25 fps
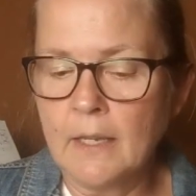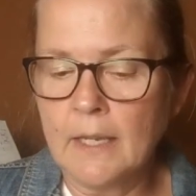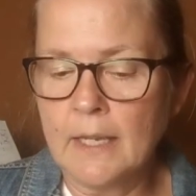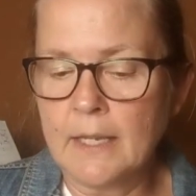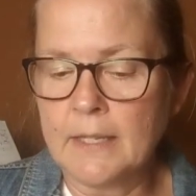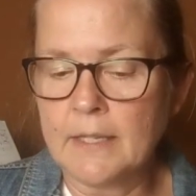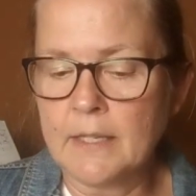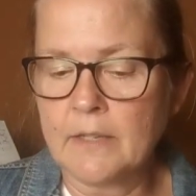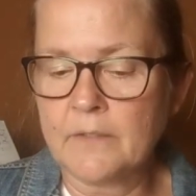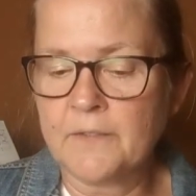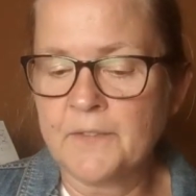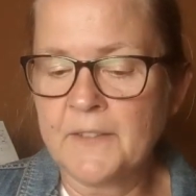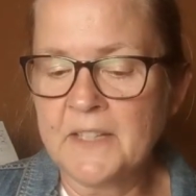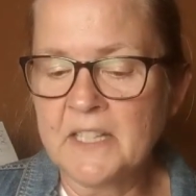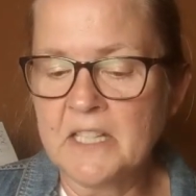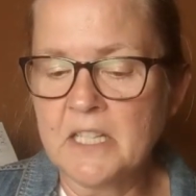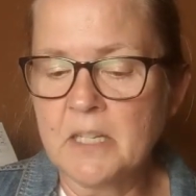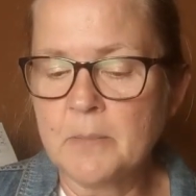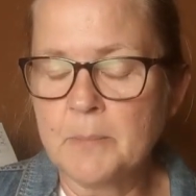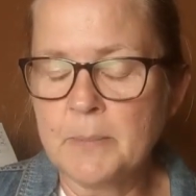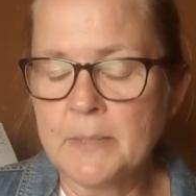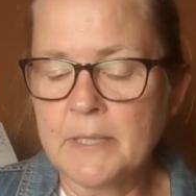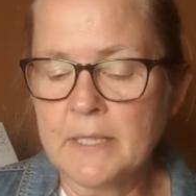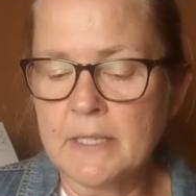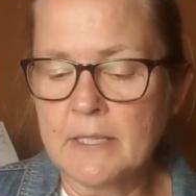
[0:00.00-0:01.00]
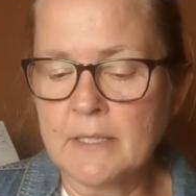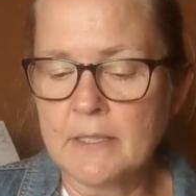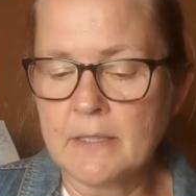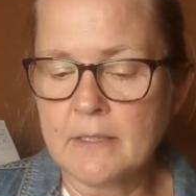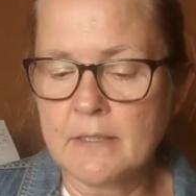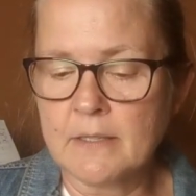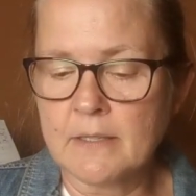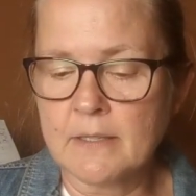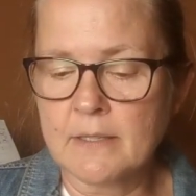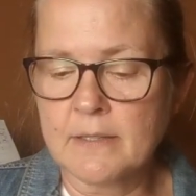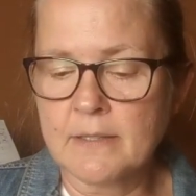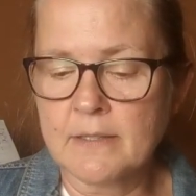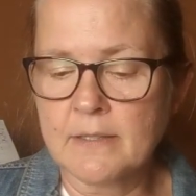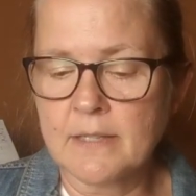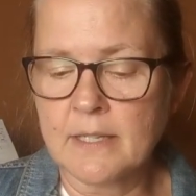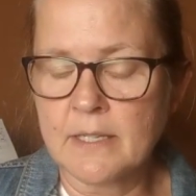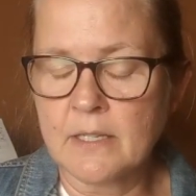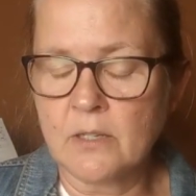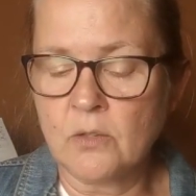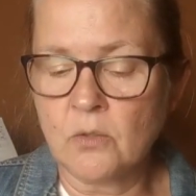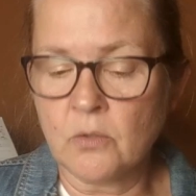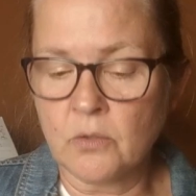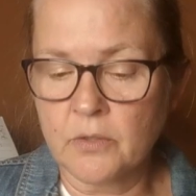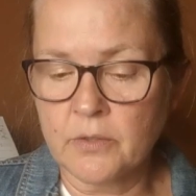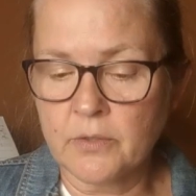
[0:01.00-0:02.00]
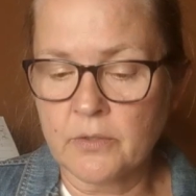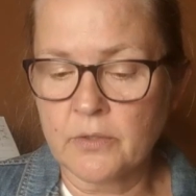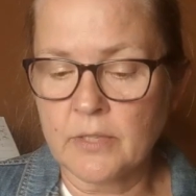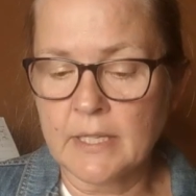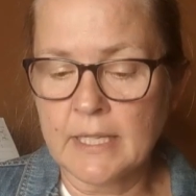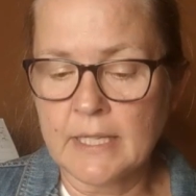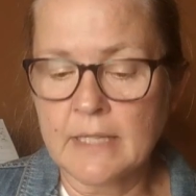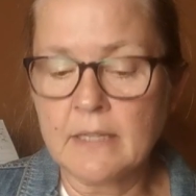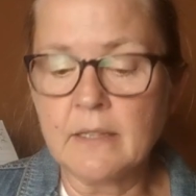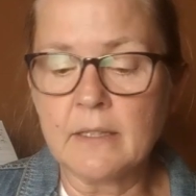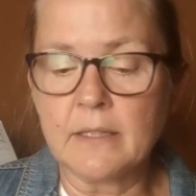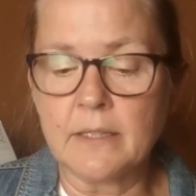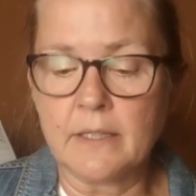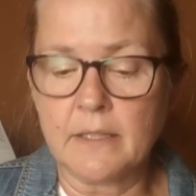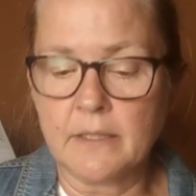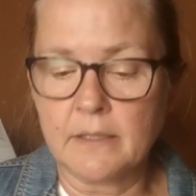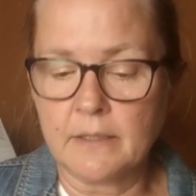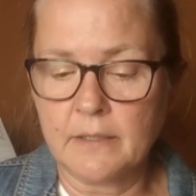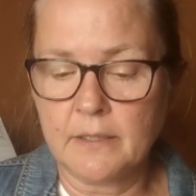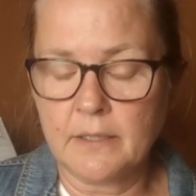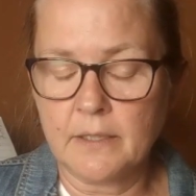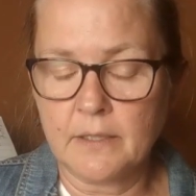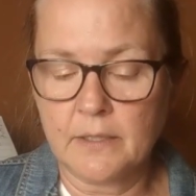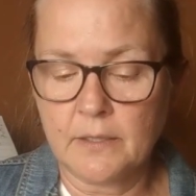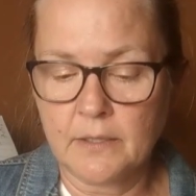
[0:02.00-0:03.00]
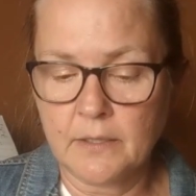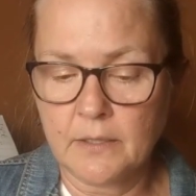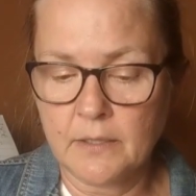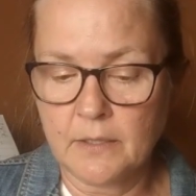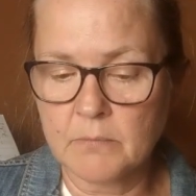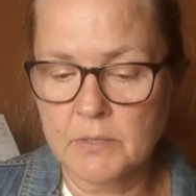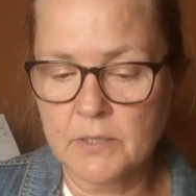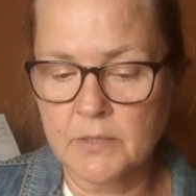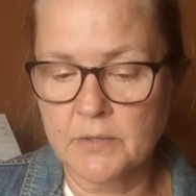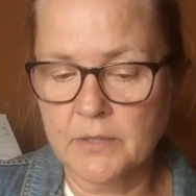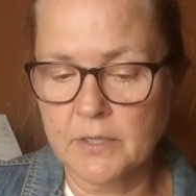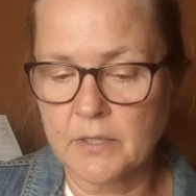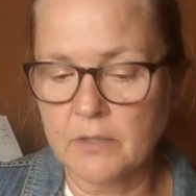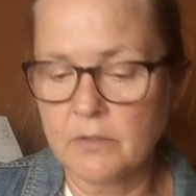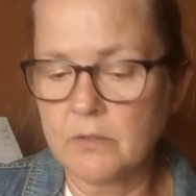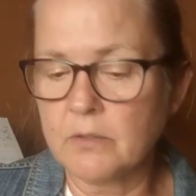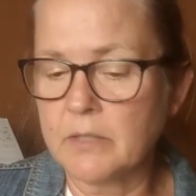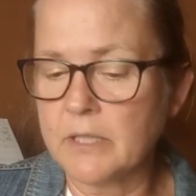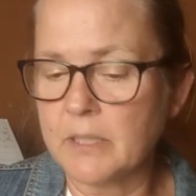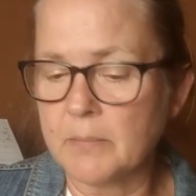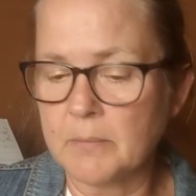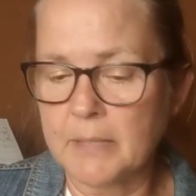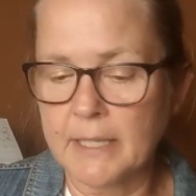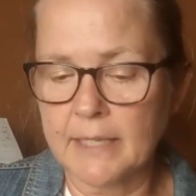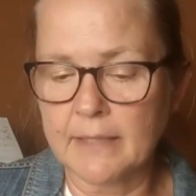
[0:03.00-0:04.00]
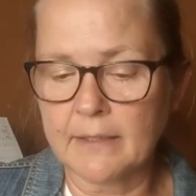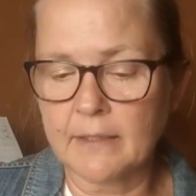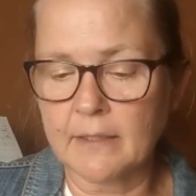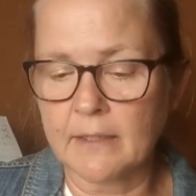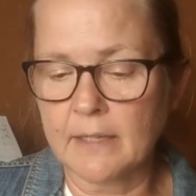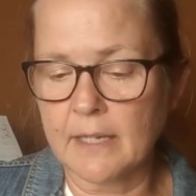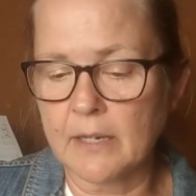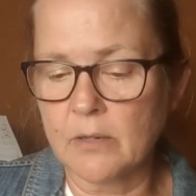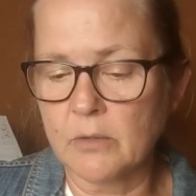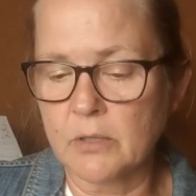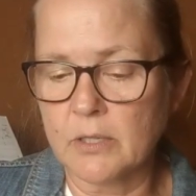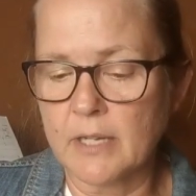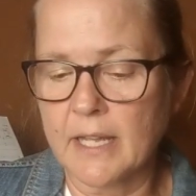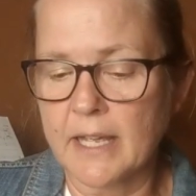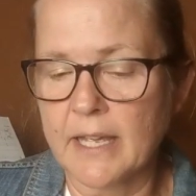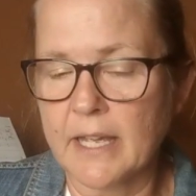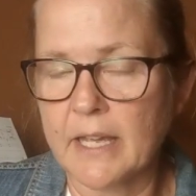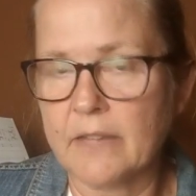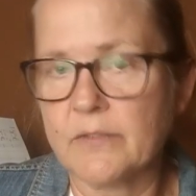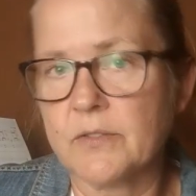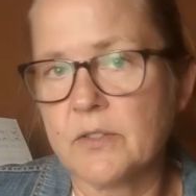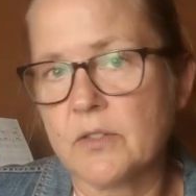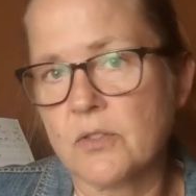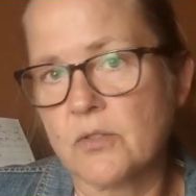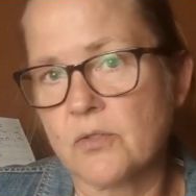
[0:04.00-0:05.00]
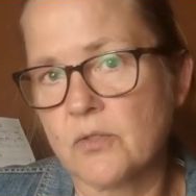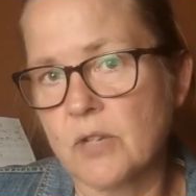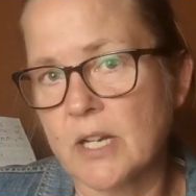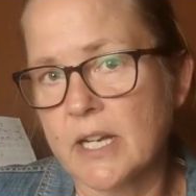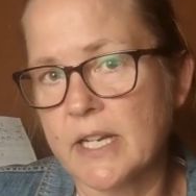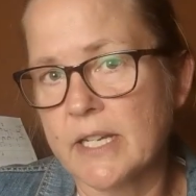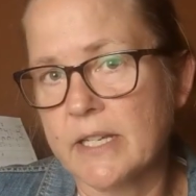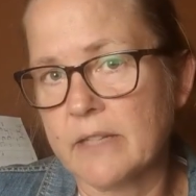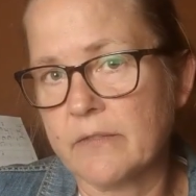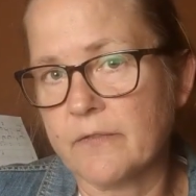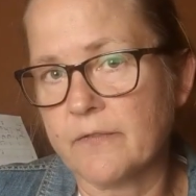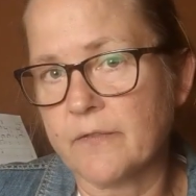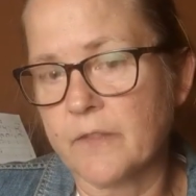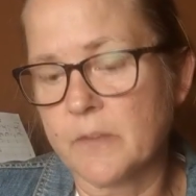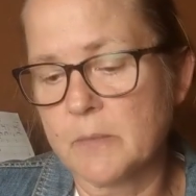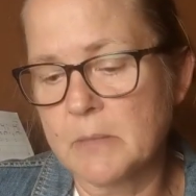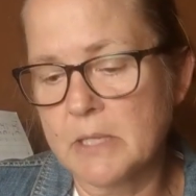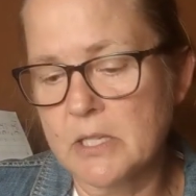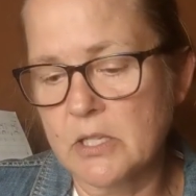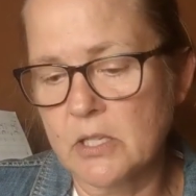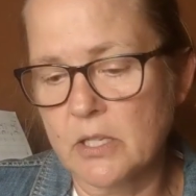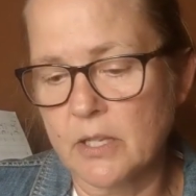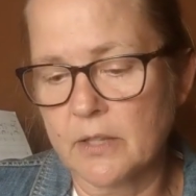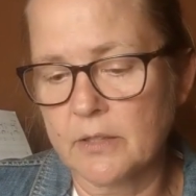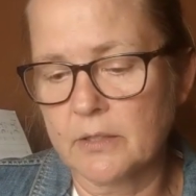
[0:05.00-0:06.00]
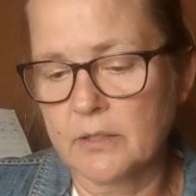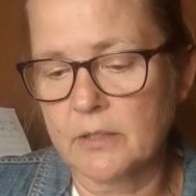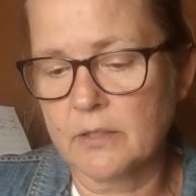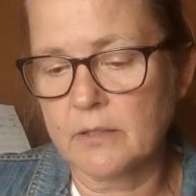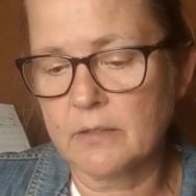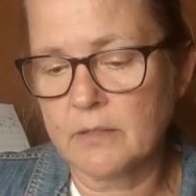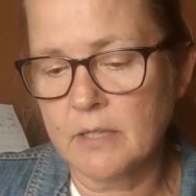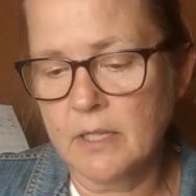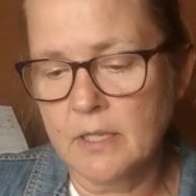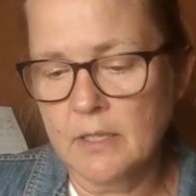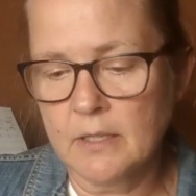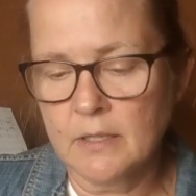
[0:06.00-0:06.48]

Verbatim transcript: And then Philip is in northern England, so they're only like an hour and a half's drive from each other,